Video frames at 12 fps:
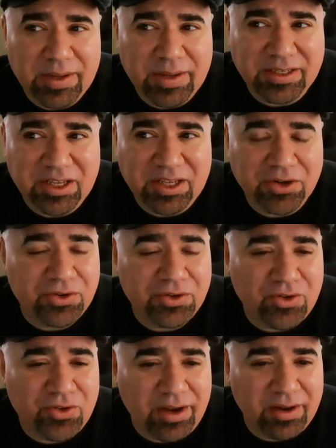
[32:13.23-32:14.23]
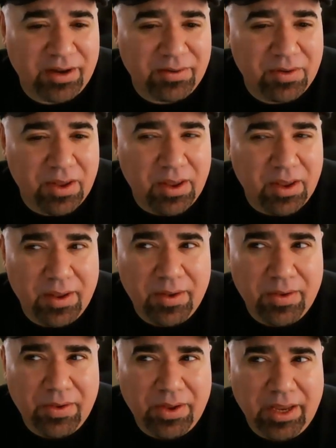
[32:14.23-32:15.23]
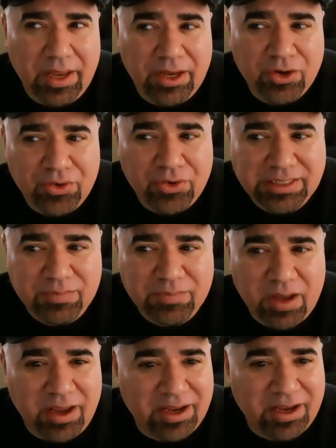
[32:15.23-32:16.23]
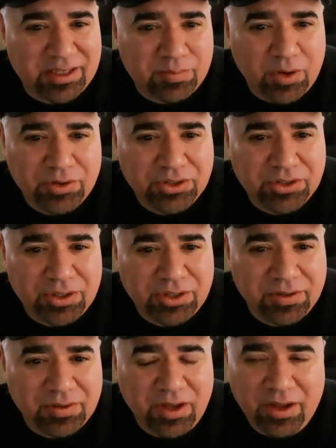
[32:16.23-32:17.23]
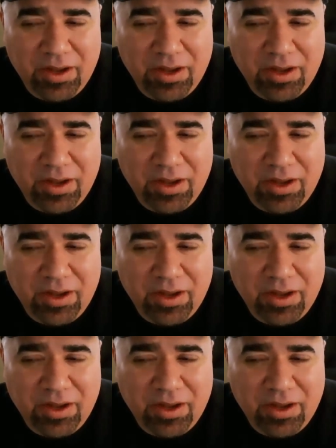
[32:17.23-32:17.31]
And I spent a year trying to increase my exposure